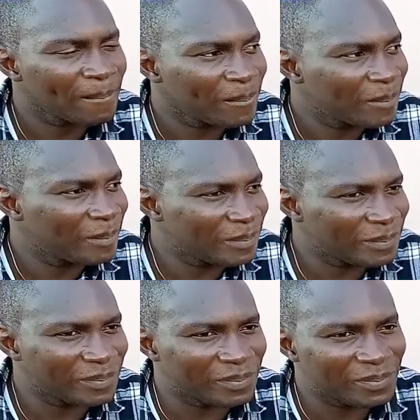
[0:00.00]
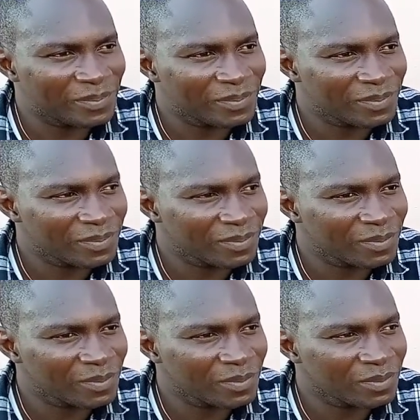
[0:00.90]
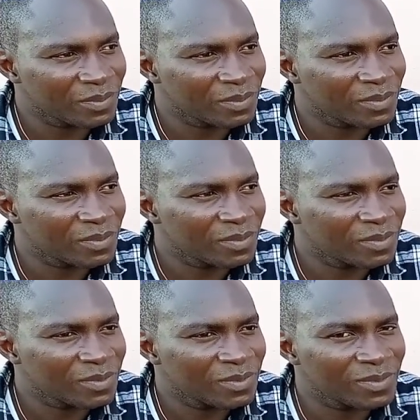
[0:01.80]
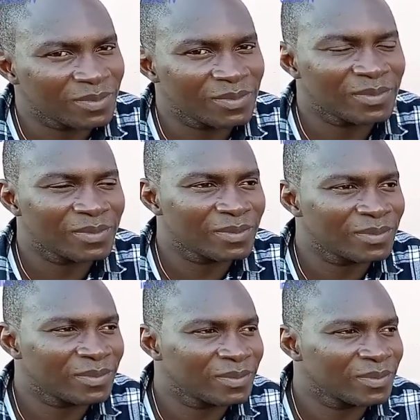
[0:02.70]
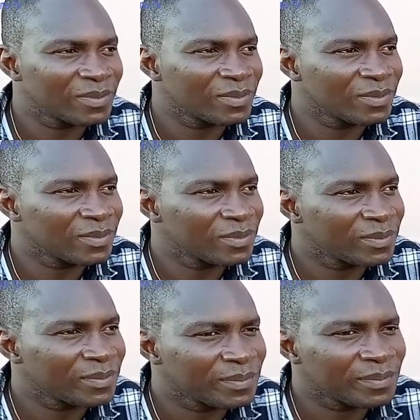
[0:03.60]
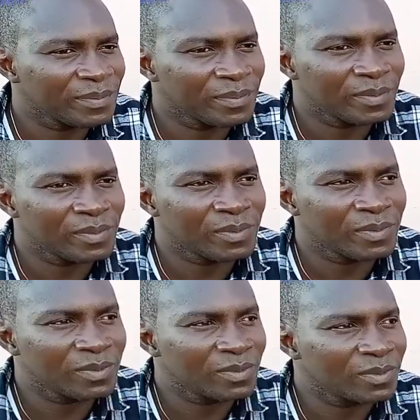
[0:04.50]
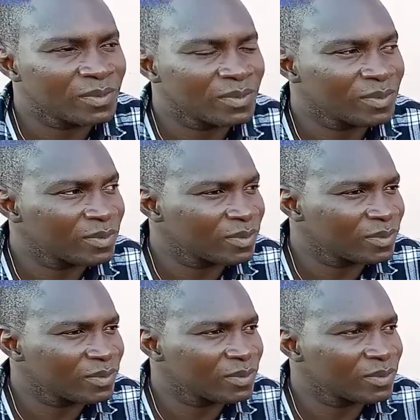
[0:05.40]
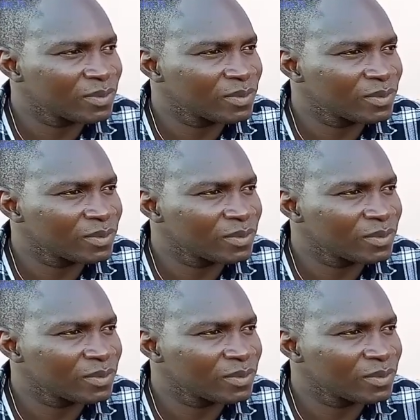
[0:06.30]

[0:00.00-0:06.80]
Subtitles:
This person isn't speaking.